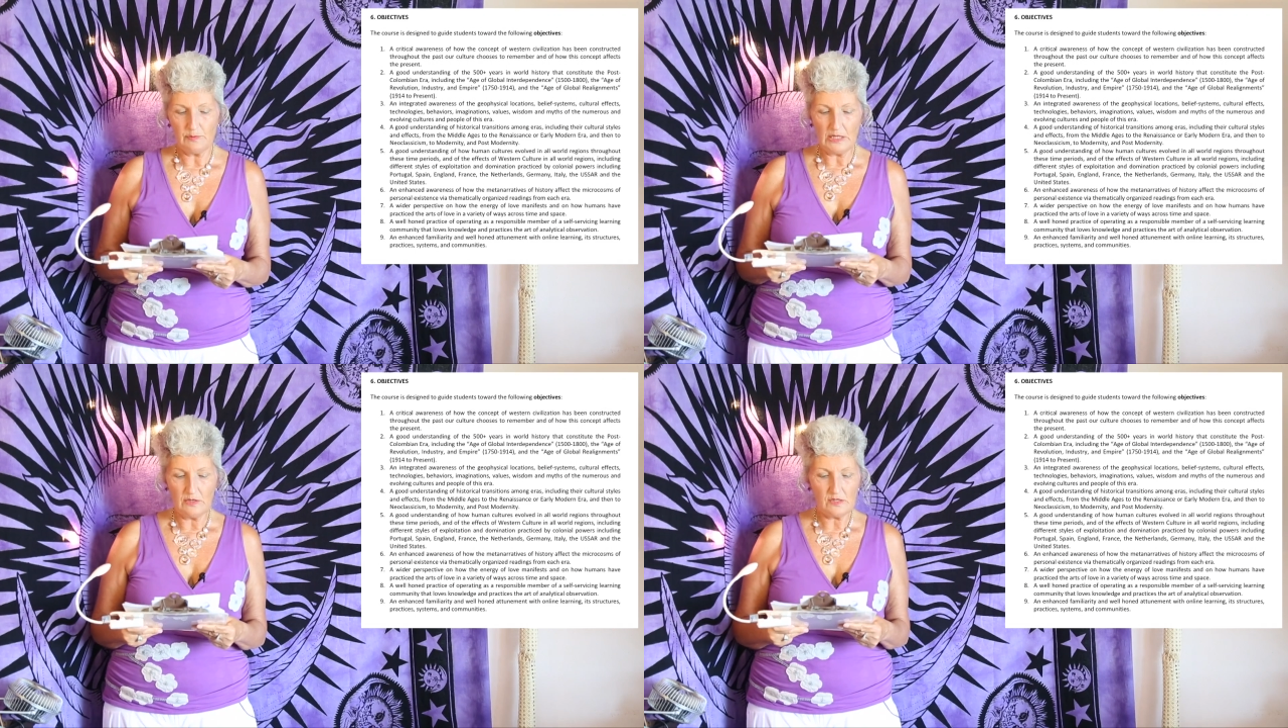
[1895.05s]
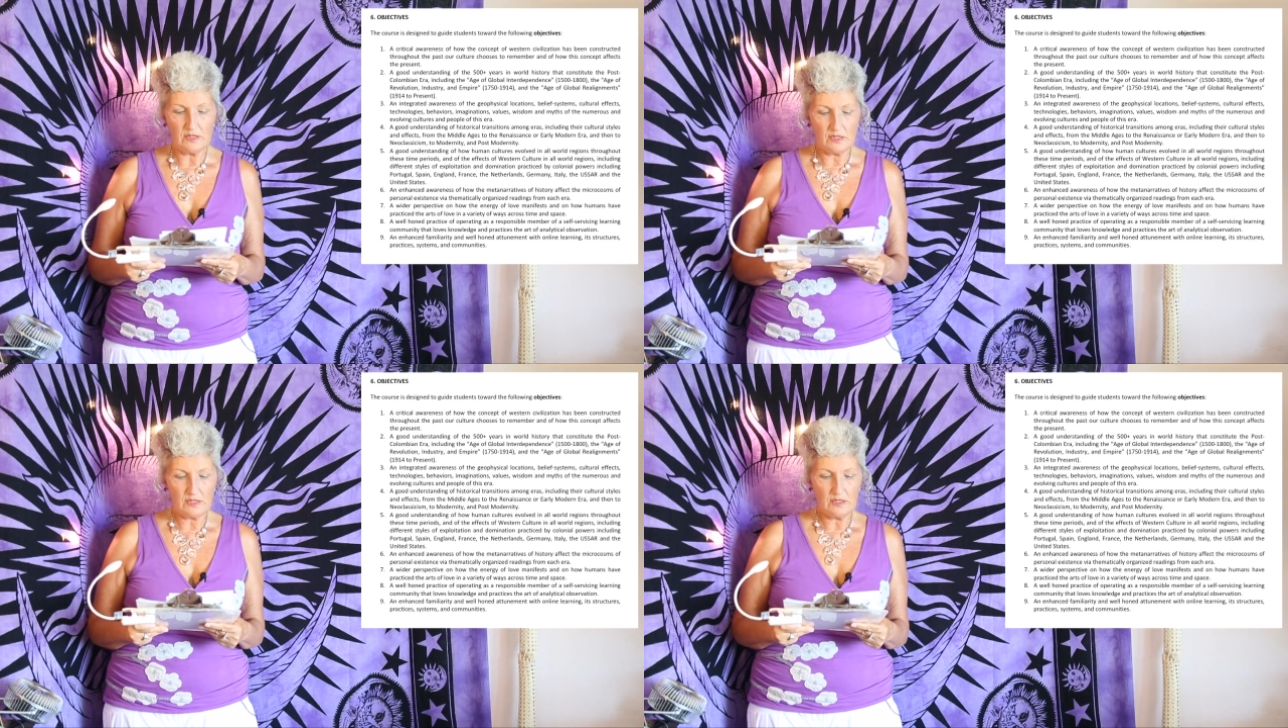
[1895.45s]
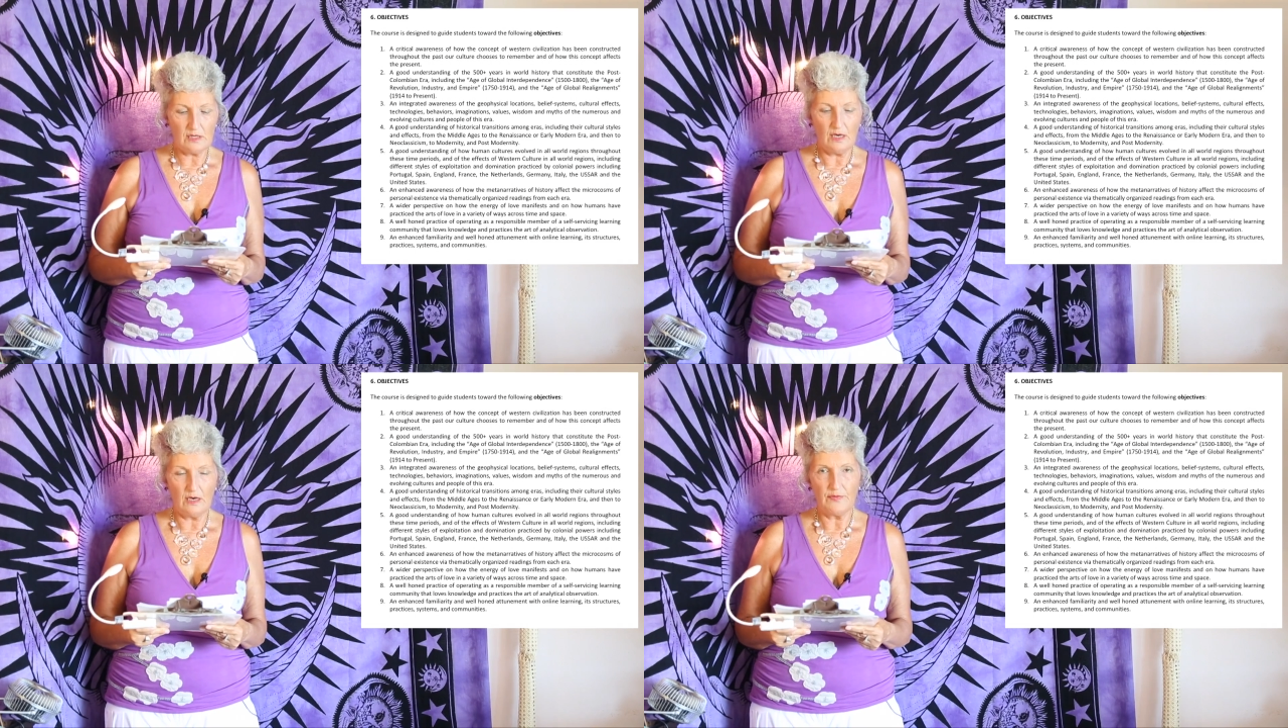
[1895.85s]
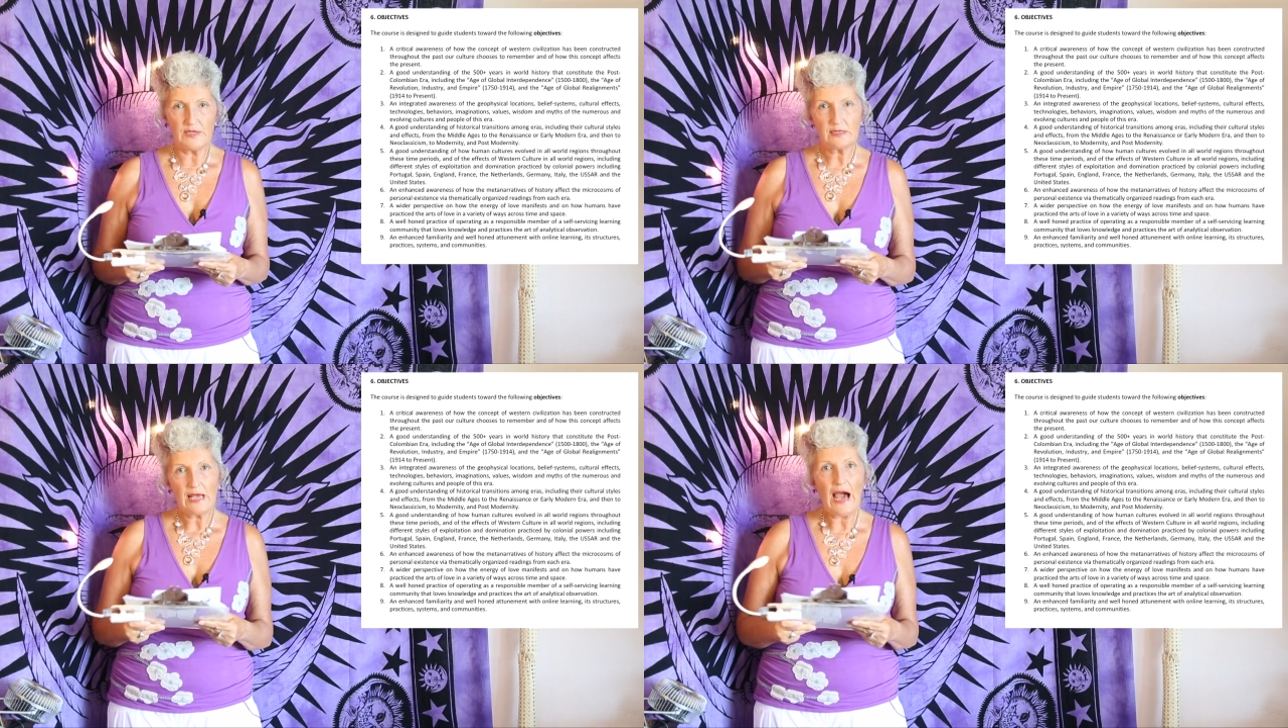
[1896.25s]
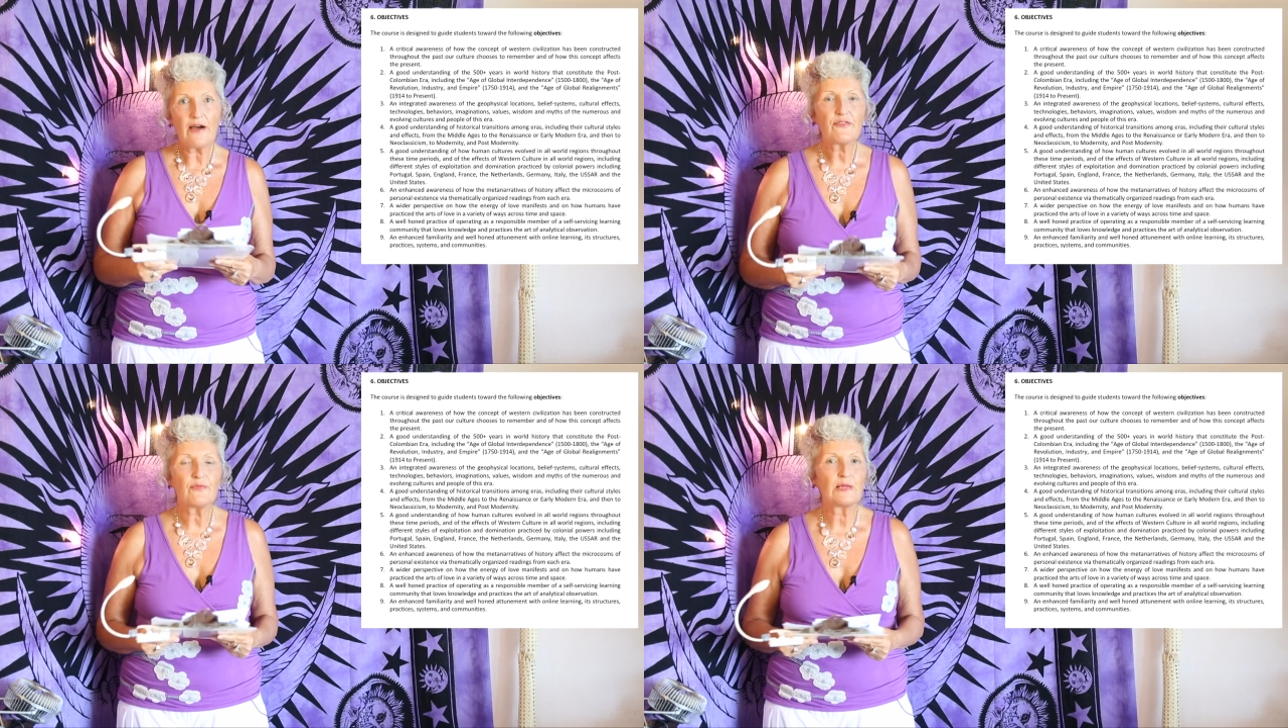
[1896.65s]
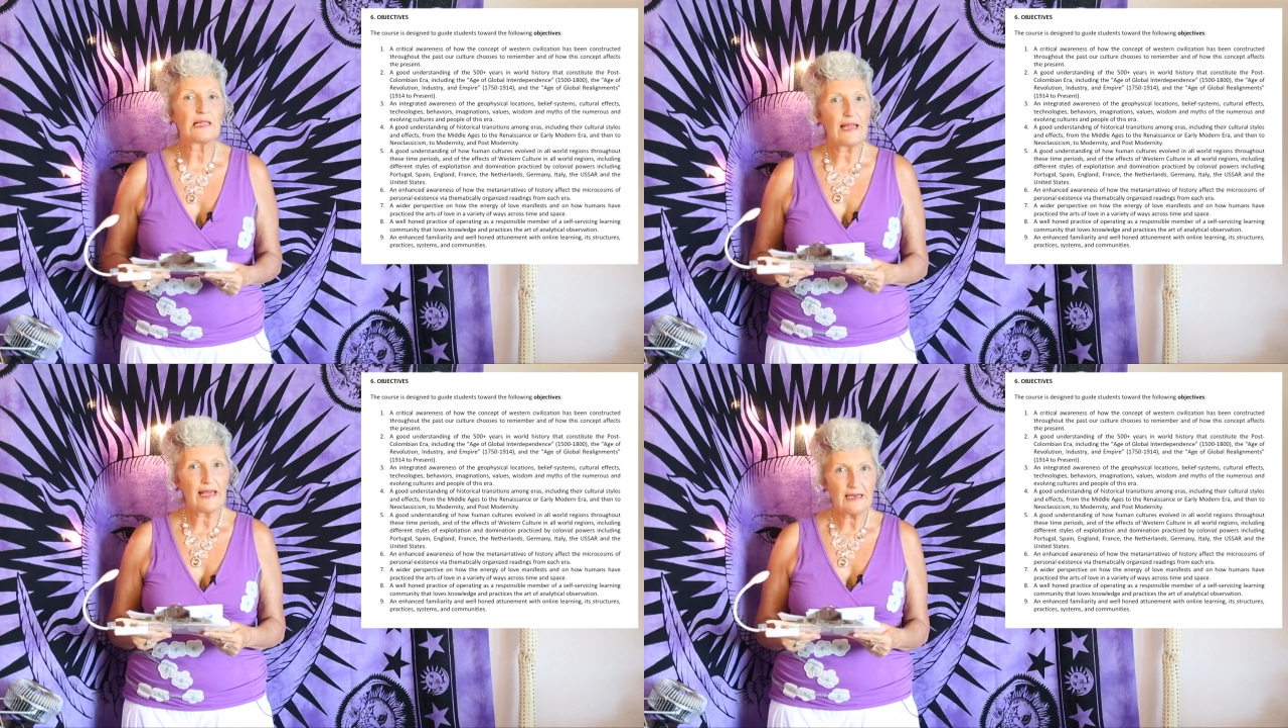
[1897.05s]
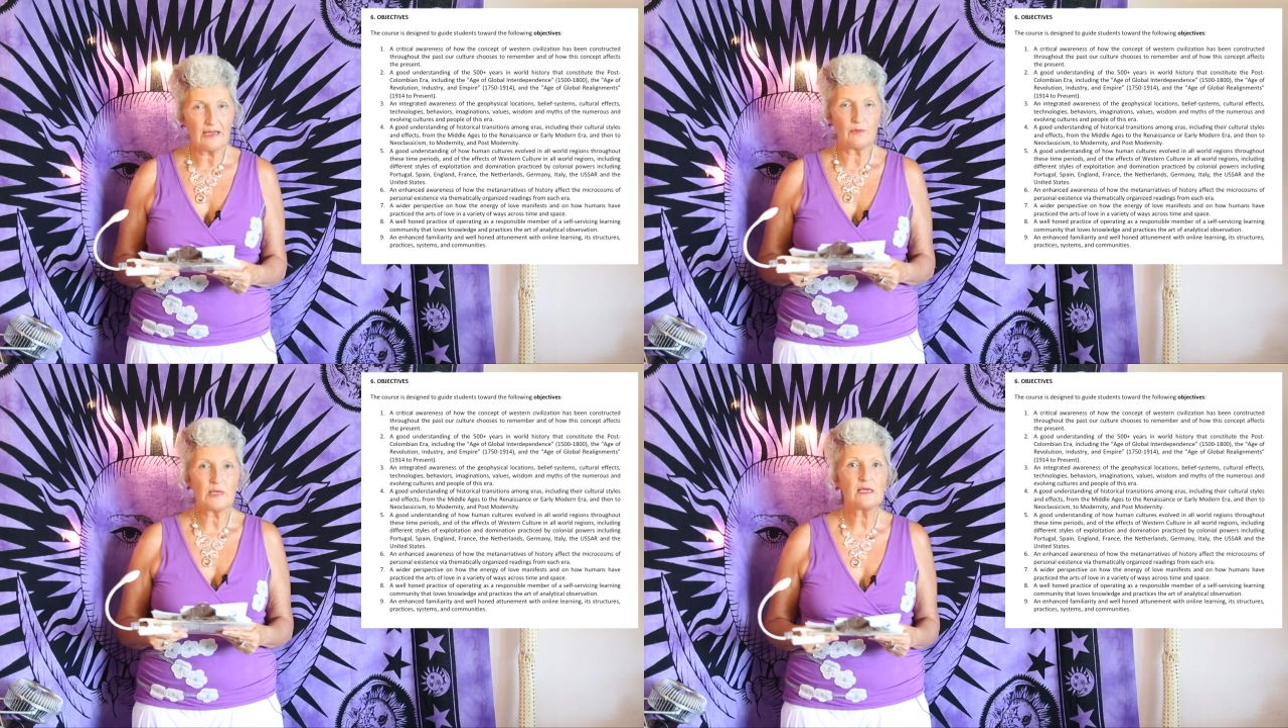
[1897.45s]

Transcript: because this half millennium